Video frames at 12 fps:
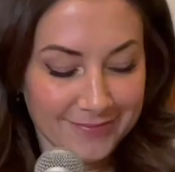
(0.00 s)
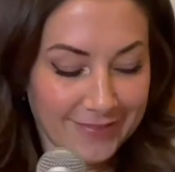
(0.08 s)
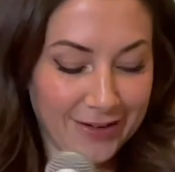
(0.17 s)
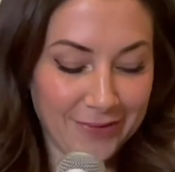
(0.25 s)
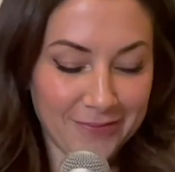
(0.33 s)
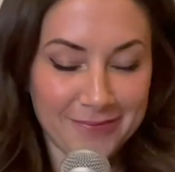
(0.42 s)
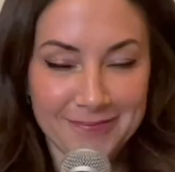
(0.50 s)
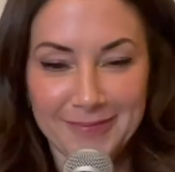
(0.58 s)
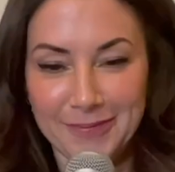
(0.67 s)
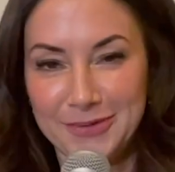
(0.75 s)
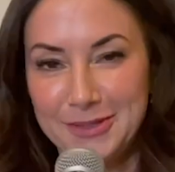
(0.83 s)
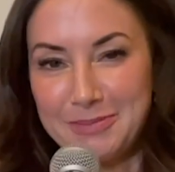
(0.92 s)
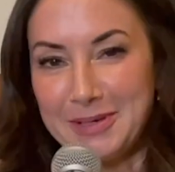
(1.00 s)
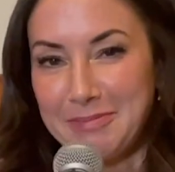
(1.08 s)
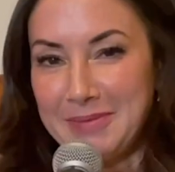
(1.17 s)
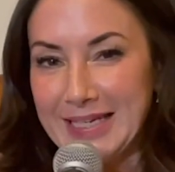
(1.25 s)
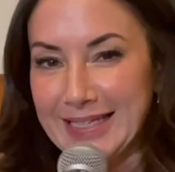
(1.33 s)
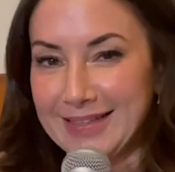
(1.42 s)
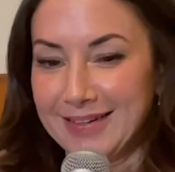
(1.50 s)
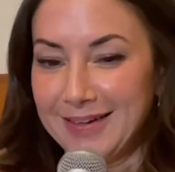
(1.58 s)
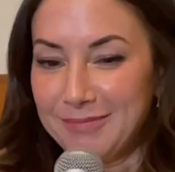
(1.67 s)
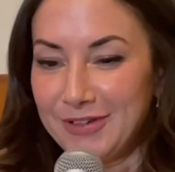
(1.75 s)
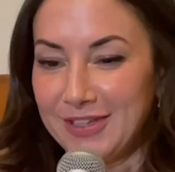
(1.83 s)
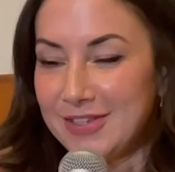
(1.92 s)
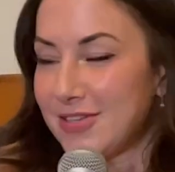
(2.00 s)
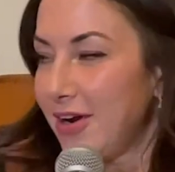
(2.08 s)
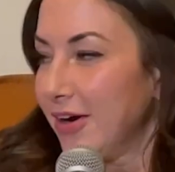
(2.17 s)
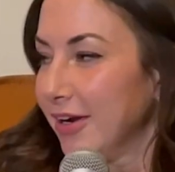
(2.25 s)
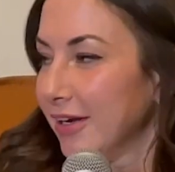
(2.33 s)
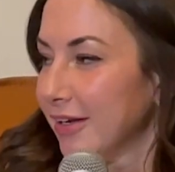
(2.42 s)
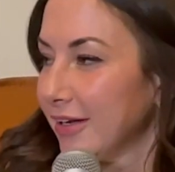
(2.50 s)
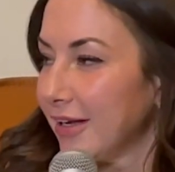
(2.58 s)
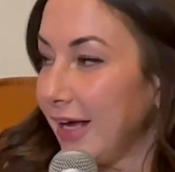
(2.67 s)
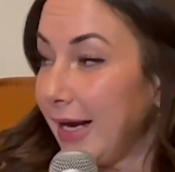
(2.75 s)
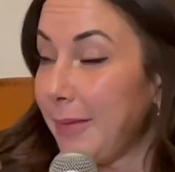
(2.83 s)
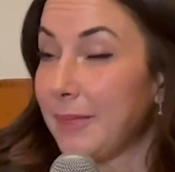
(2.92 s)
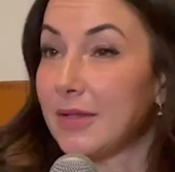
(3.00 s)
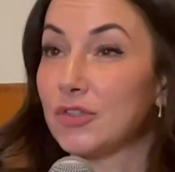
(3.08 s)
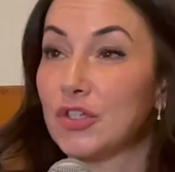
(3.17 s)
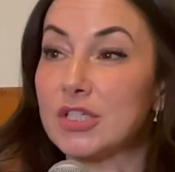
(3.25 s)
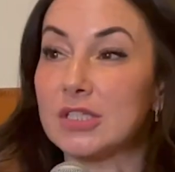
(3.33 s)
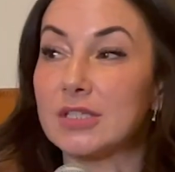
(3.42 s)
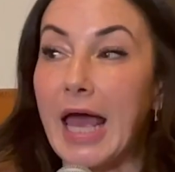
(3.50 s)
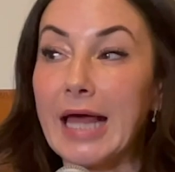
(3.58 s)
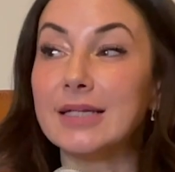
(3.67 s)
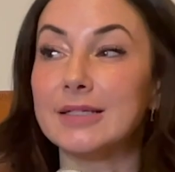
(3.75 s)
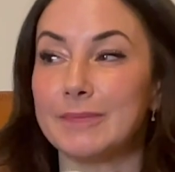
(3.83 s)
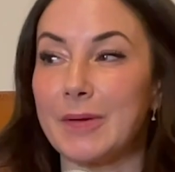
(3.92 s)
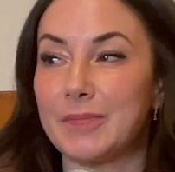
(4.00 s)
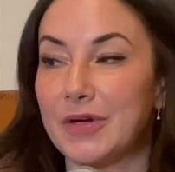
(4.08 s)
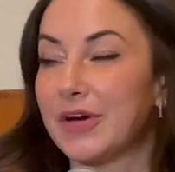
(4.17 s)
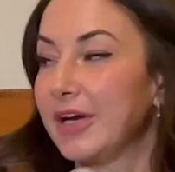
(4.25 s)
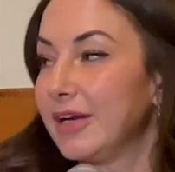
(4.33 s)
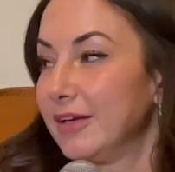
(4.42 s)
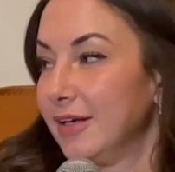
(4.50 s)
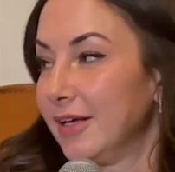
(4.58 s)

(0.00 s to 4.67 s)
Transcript: No, I'm just being mean. I'm really sorry. And I'm just ended my period.